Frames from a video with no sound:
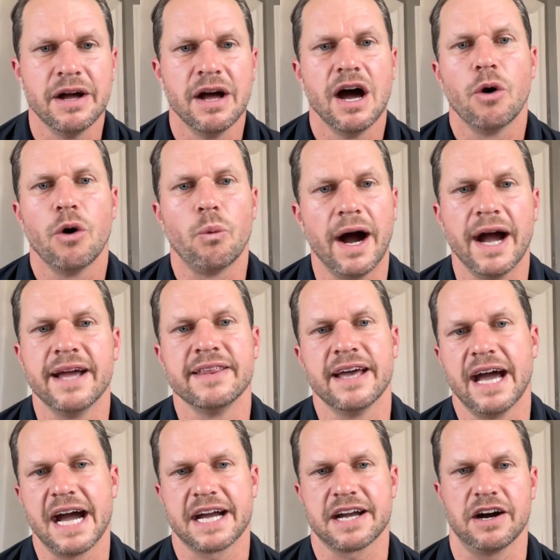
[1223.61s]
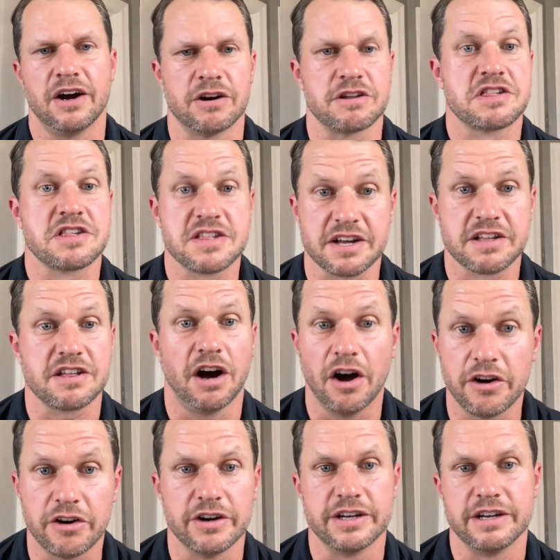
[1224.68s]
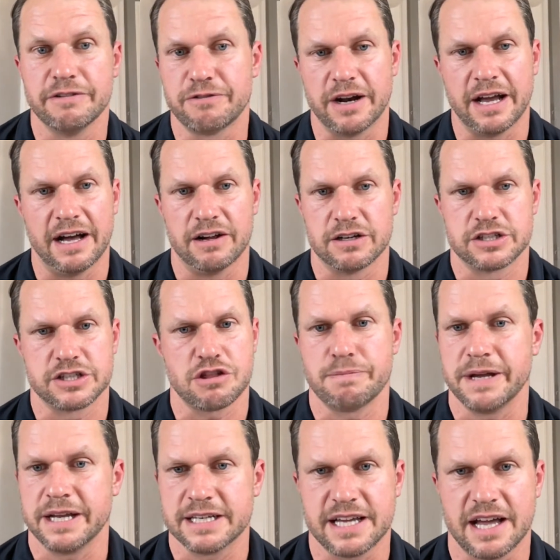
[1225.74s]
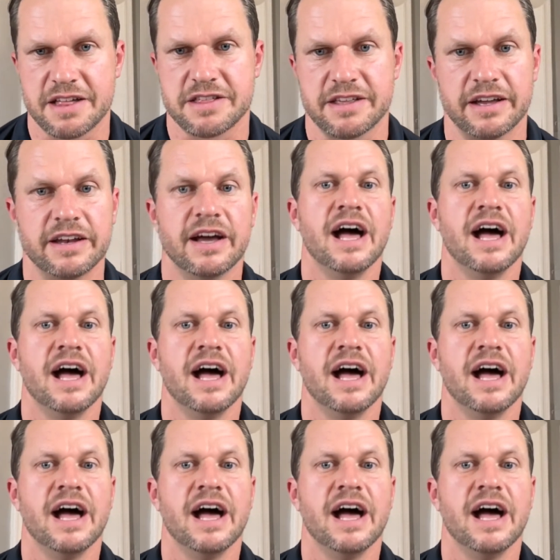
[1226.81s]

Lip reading: Why in the heck aren't 600 different allergens being tested?